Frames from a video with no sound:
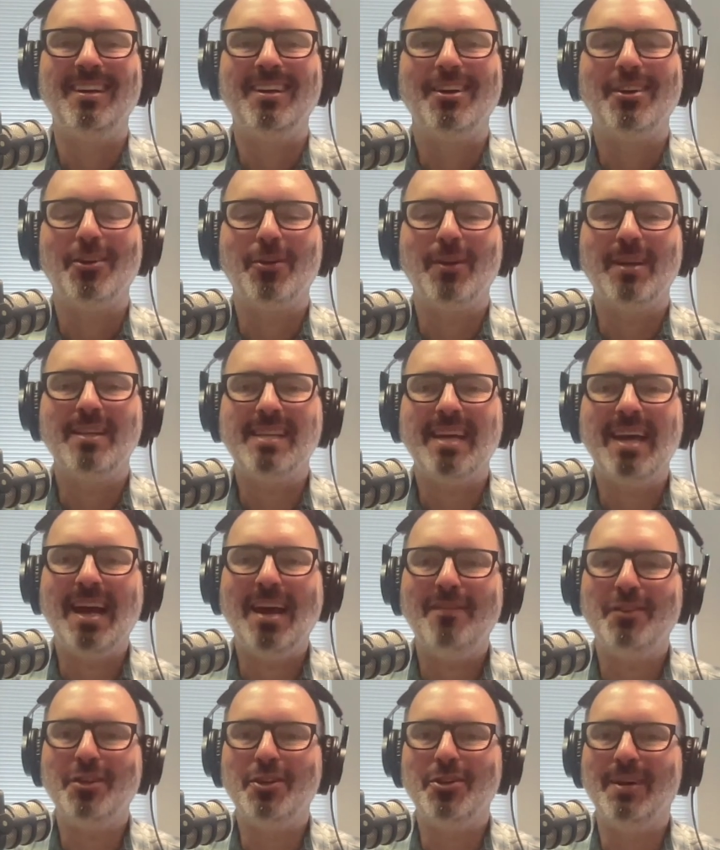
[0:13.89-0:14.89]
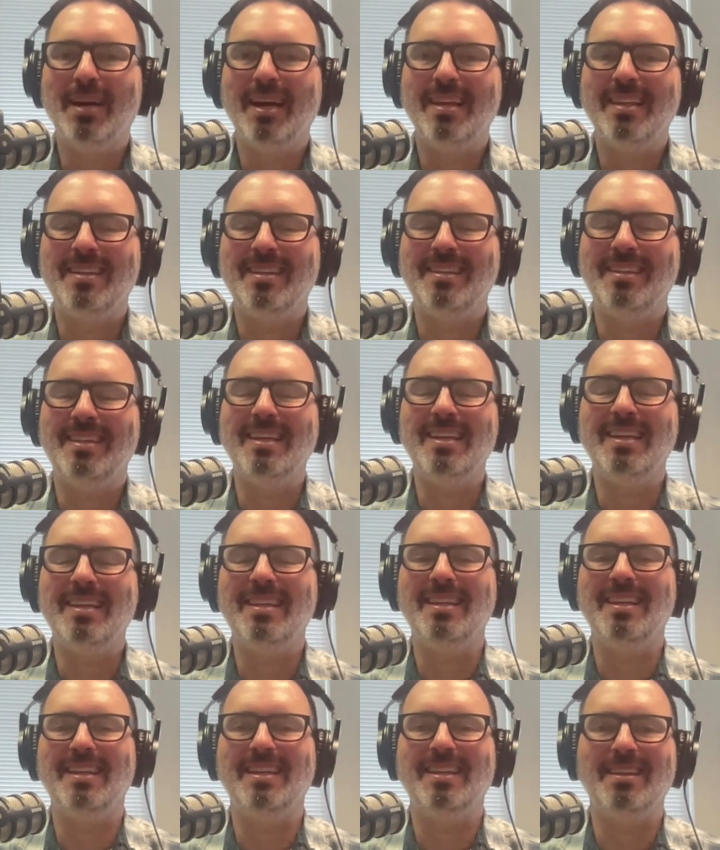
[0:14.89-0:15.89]
Great to have you. I
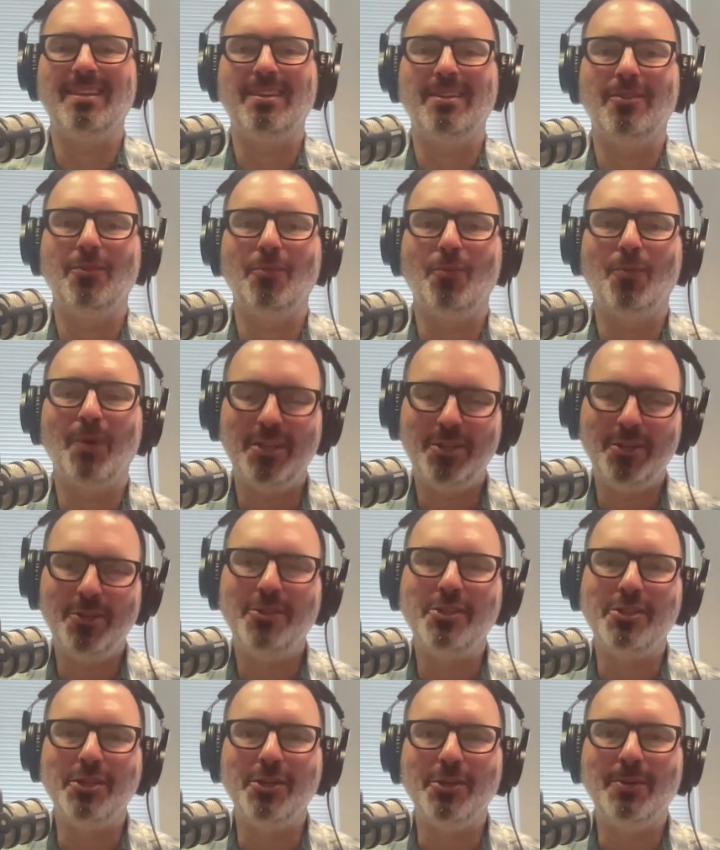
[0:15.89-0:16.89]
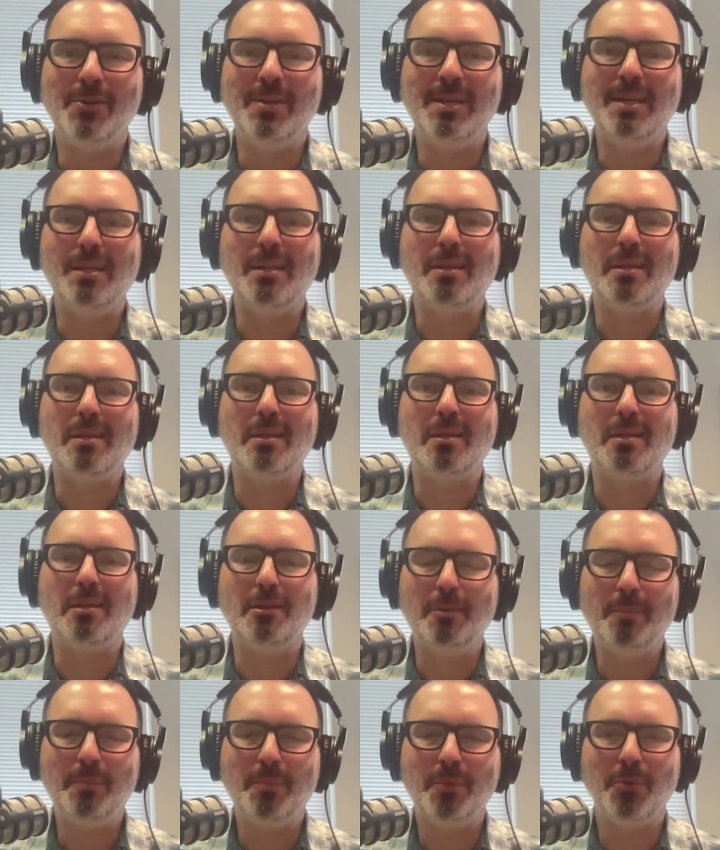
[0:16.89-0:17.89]
think that what you do is
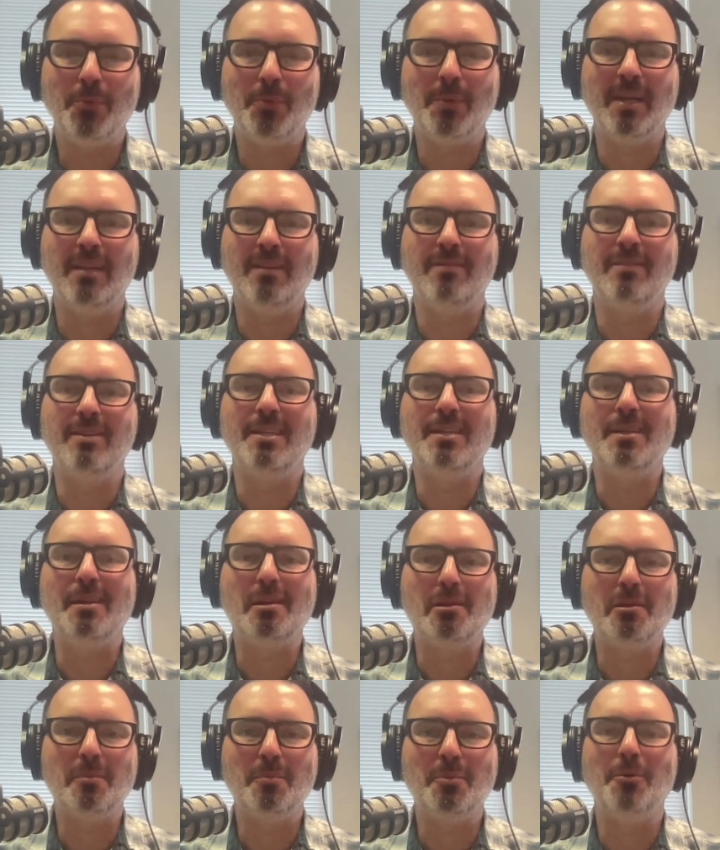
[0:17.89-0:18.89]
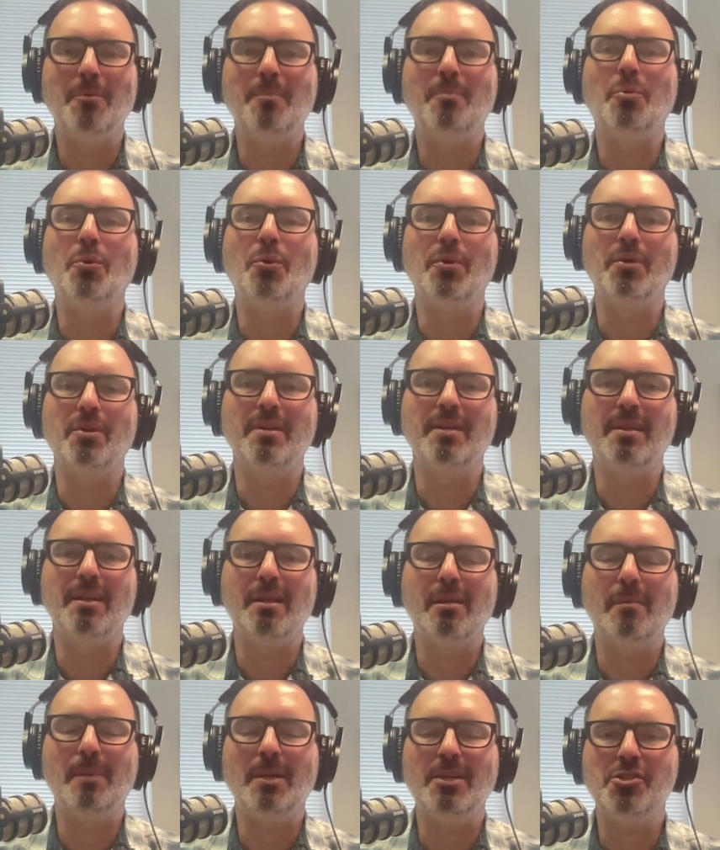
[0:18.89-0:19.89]
super relevant and super important,
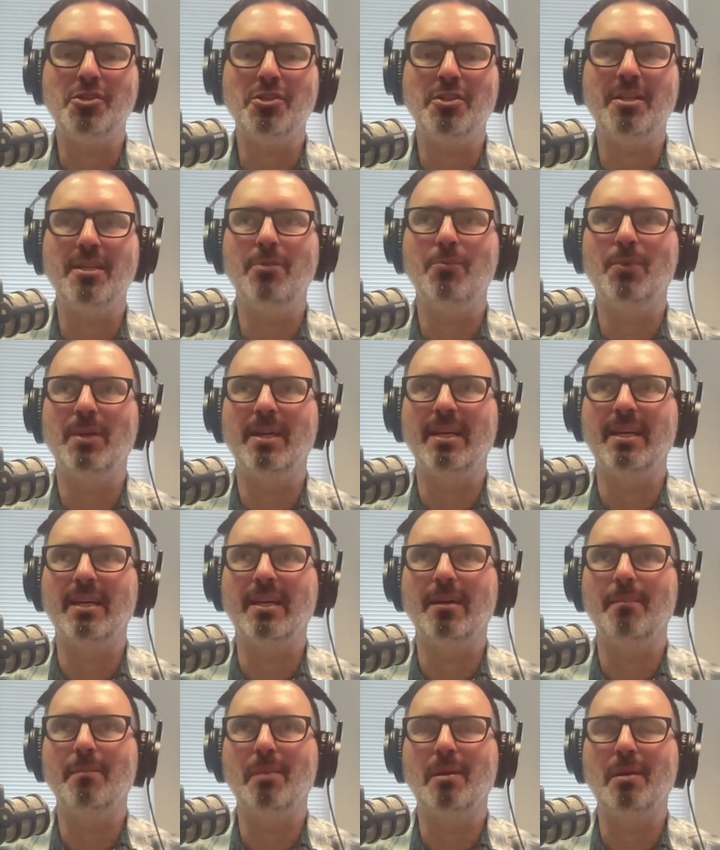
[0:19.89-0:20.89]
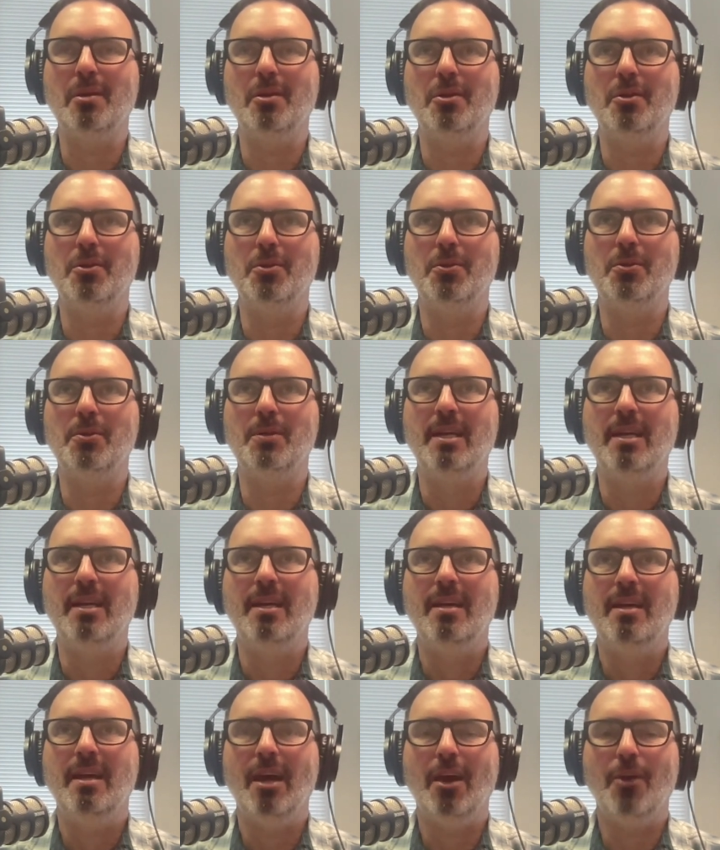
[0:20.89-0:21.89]
especially when it comes to
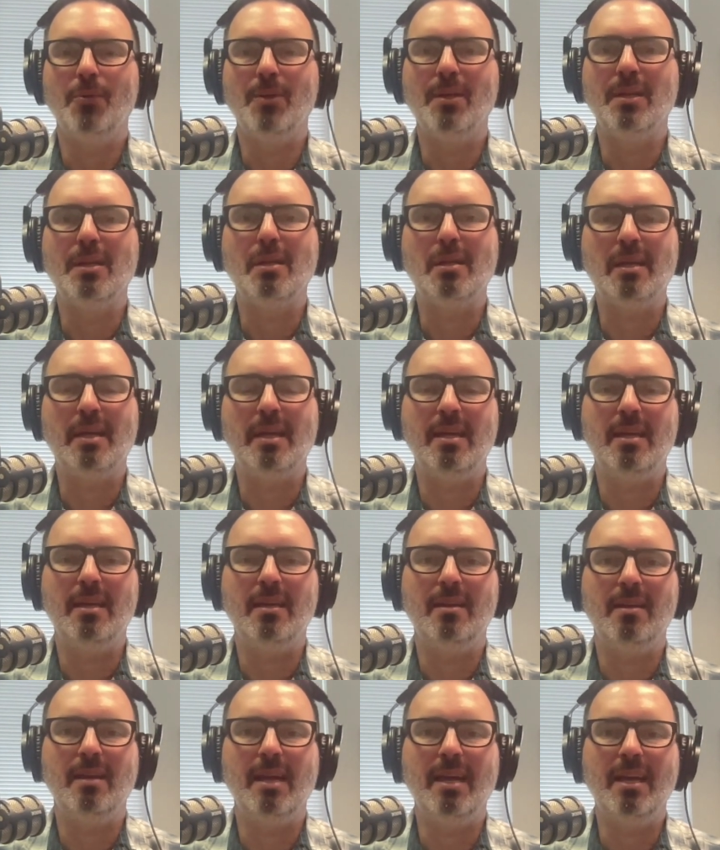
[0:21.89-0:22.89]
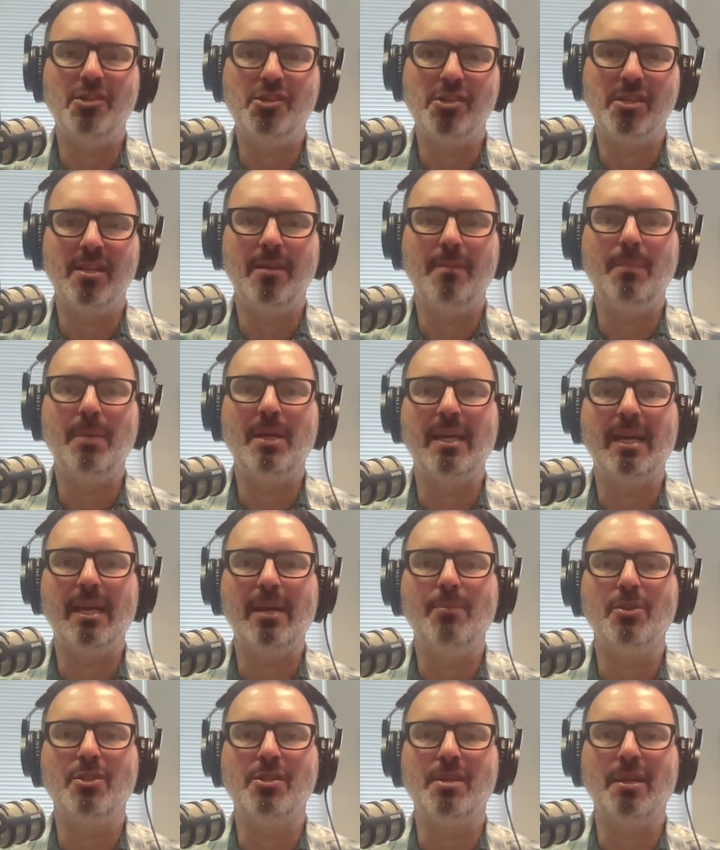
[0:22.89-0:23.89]
a real estate agent being
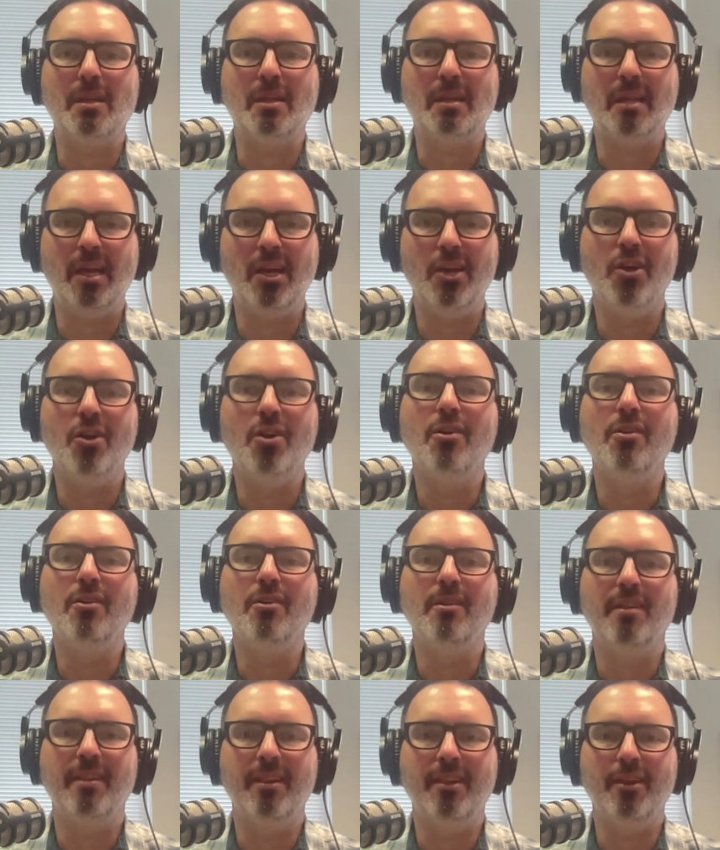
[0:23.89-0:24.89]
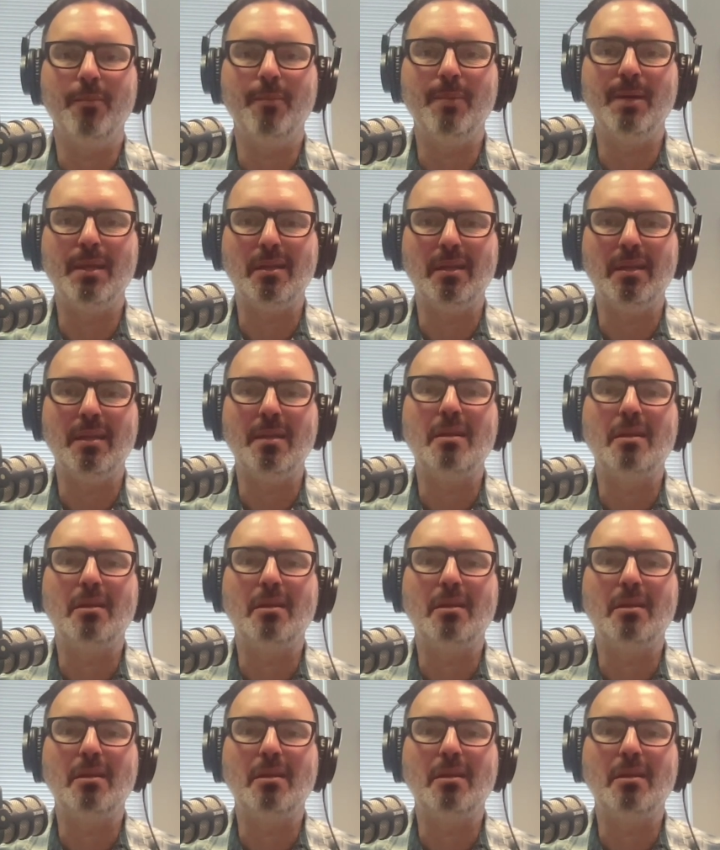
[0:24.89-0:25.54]
able to scale their business.